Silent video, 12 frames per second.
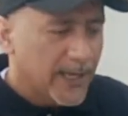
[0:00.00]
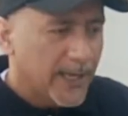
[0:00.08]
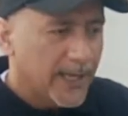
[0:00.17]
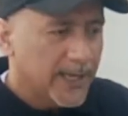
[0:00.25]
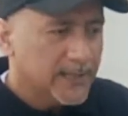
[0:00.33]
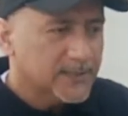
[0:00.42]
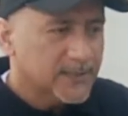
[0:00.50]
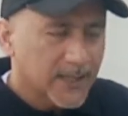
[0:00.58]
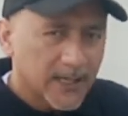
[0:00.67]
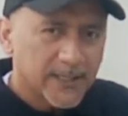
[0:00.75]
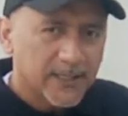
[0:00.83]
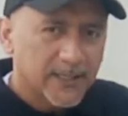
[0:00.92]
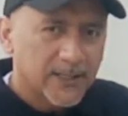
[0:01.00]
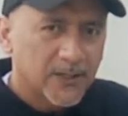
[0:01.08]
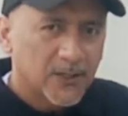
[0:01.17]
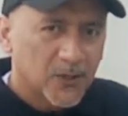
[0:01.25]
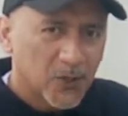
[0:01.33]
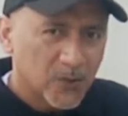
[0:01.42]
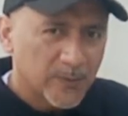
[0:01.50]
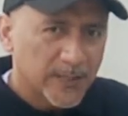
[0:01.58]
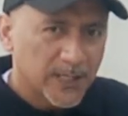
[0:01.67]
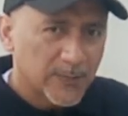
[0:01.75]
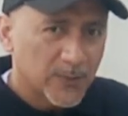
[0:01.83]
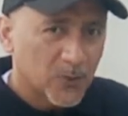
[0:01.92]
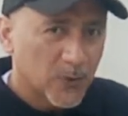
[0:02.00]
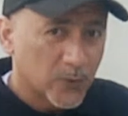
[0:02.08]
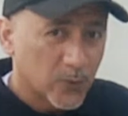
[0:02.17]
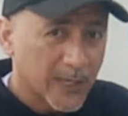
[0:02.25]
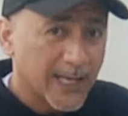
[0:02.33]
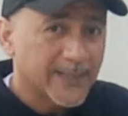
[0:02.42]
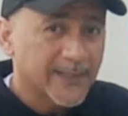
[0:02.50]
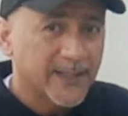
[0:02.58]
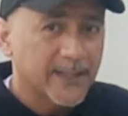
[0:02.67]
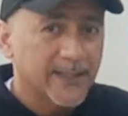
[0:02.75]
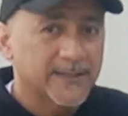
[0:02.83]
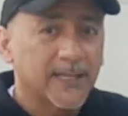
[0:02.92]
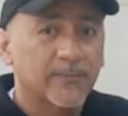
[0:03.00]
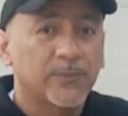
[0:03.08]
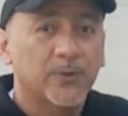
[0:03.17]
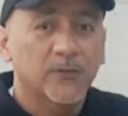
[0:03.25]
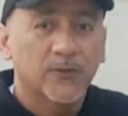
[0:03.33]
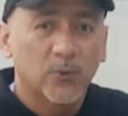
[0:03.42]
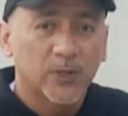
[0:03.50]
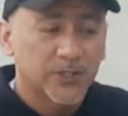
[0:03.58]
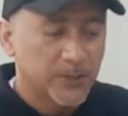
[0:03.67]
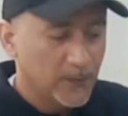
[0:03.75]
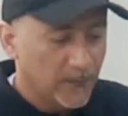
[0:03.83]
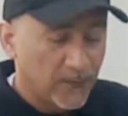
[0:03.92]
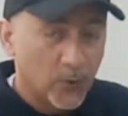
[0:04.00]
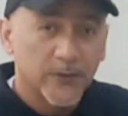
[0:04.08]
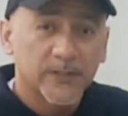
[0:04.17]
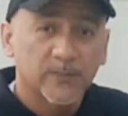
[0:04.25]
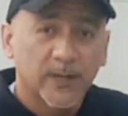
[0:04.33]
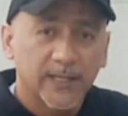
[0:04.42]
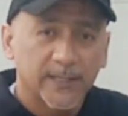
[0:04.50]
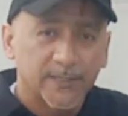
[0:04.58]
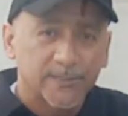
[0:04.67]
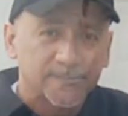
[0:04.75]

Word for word: and Scotty hooked me up with what I think is a beautiful windshield for this bike.